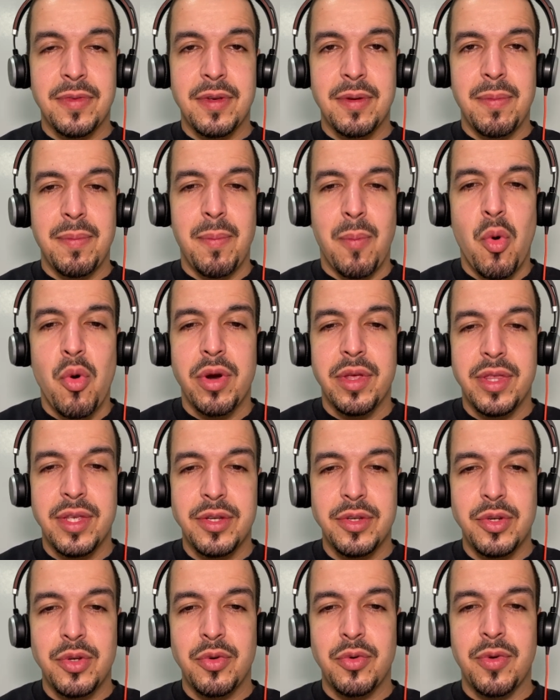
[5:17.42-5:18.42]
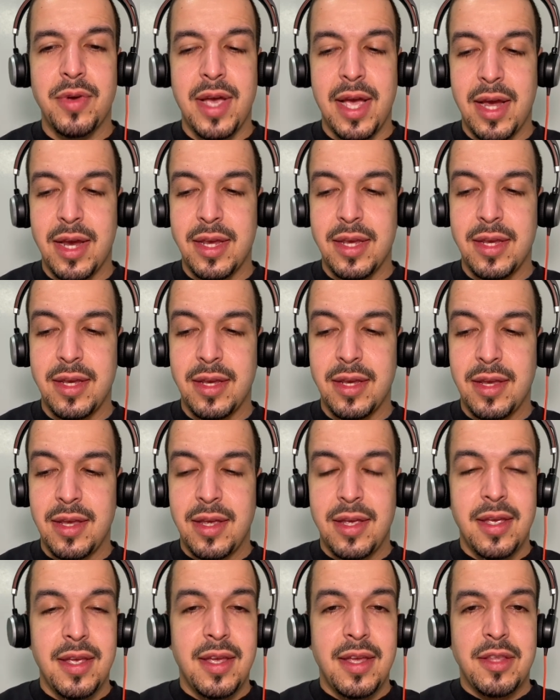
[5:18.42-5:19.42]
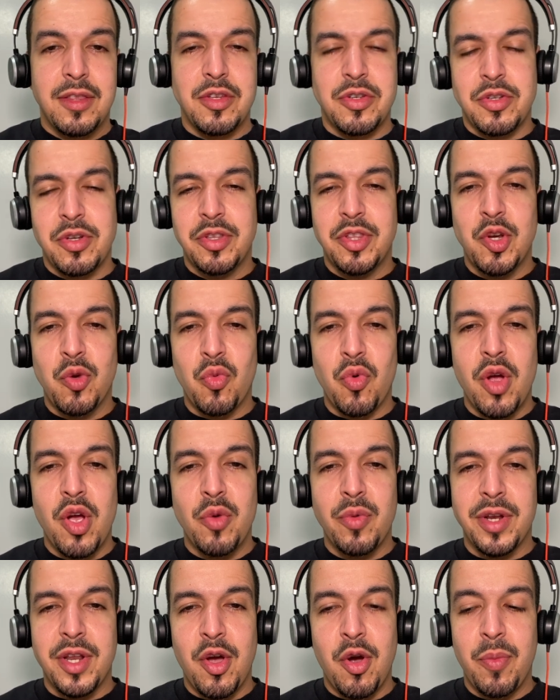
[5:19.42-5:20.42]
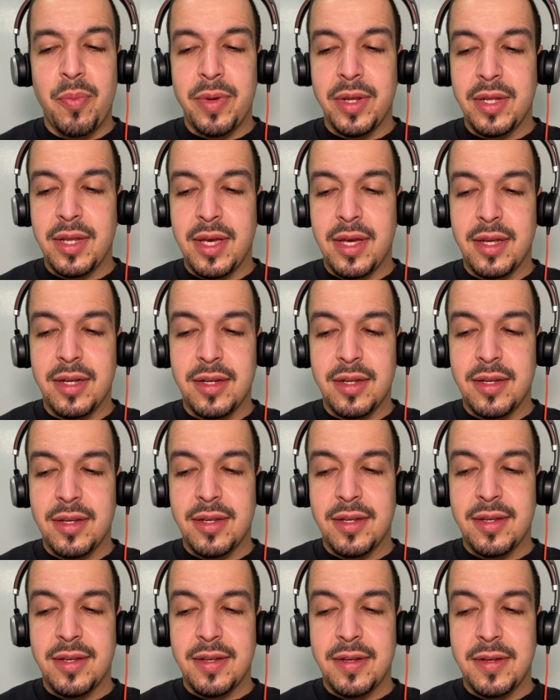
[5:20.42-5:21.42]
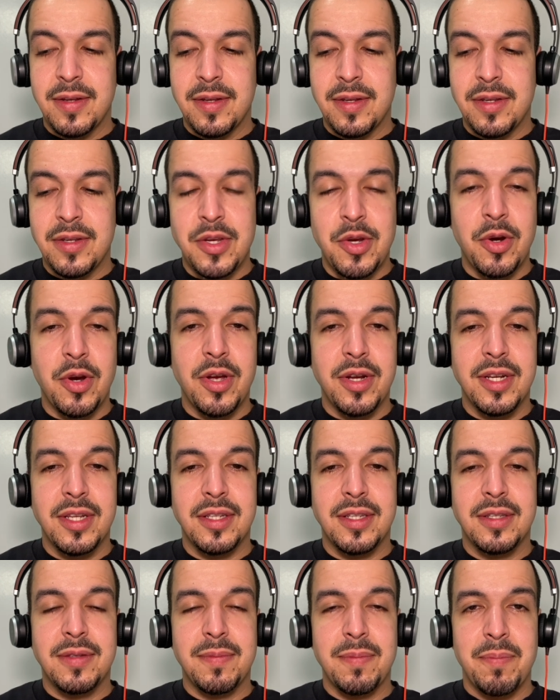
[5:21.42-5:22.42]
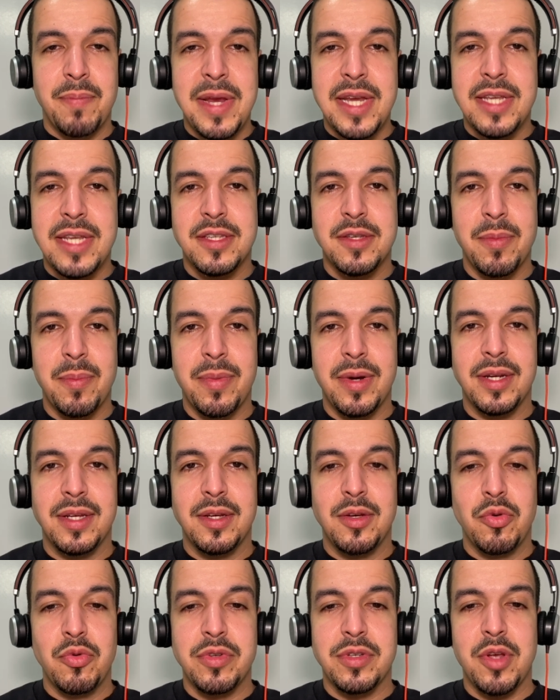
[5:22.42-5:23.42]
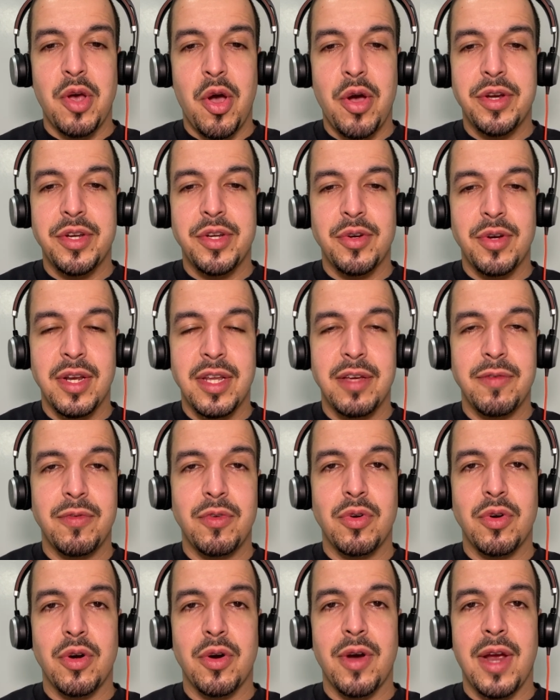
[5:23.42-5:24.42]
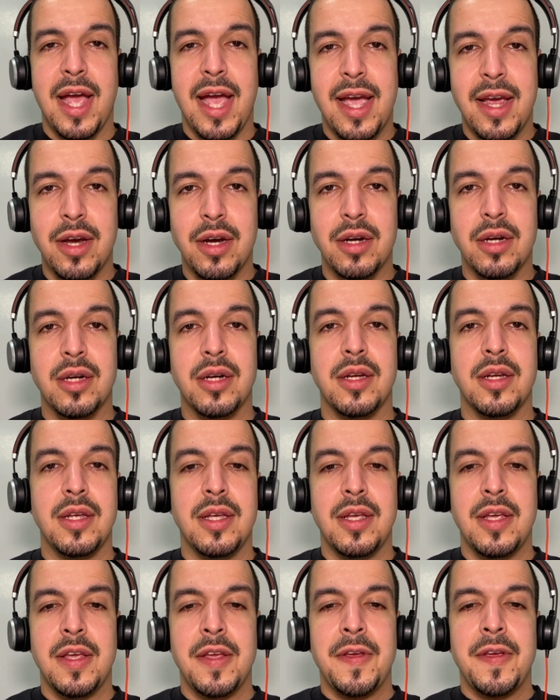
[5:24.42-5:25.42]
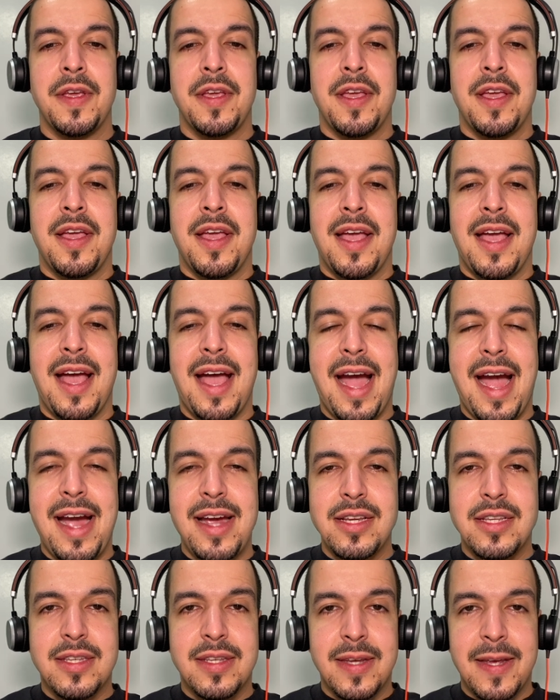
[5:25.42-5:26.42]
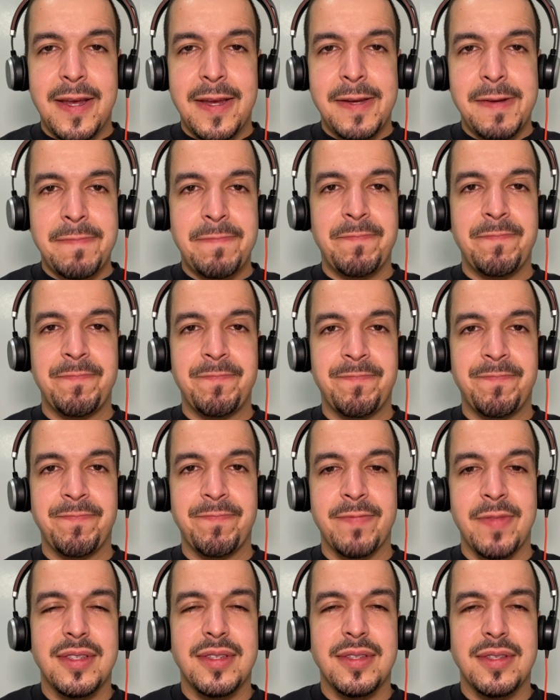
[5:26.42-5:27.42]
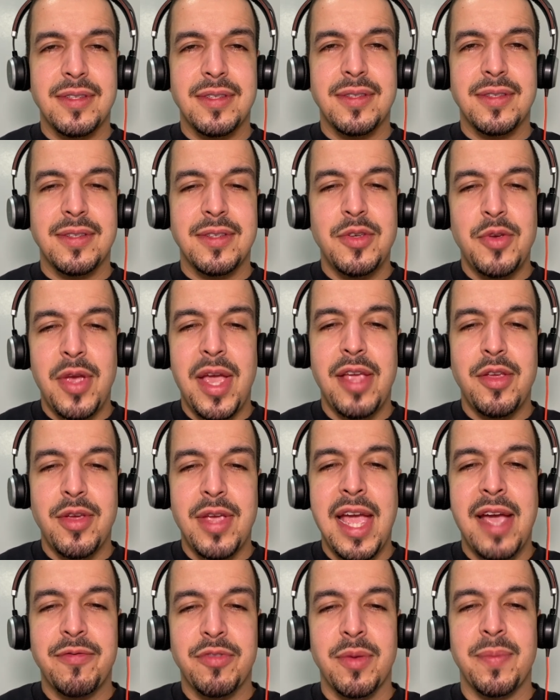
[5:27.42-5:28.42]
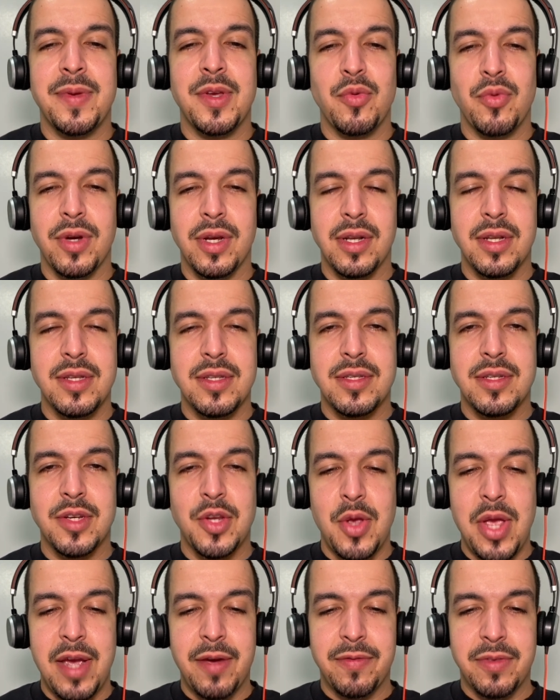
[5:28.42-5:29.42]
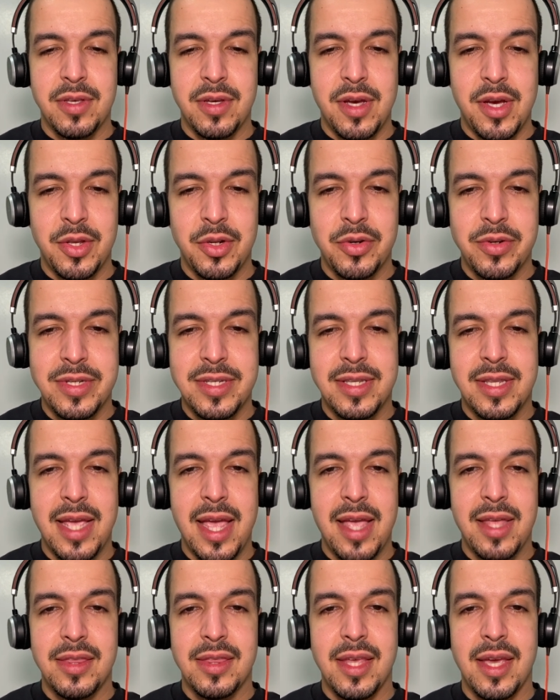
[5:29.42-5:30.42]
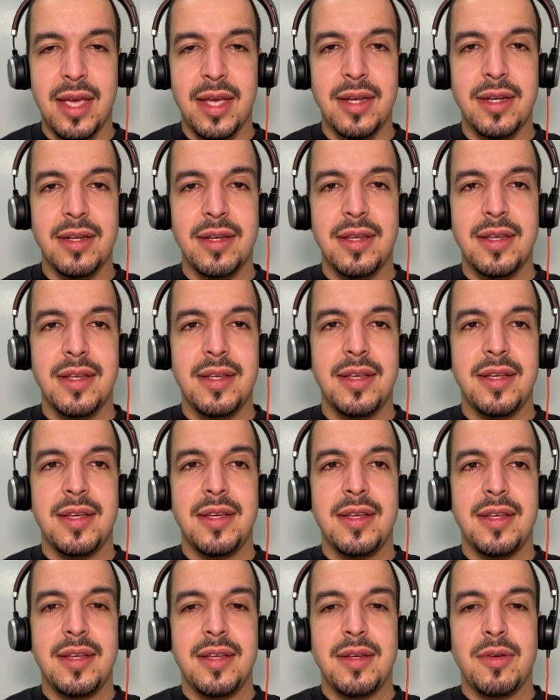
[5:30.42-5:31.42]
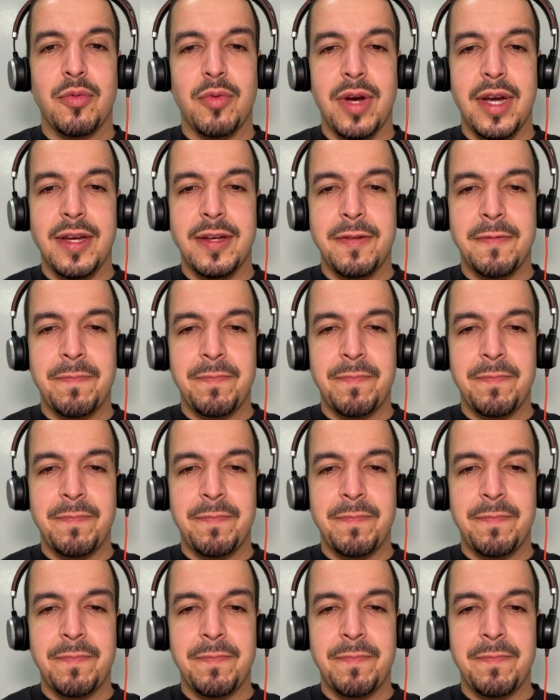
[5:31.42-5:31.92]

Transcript: more than you, i.e., there's nothing wrong with hoping that you're going to meet somebody who's on your level or higher. I say you ha you have to be realistic. You have to understand that right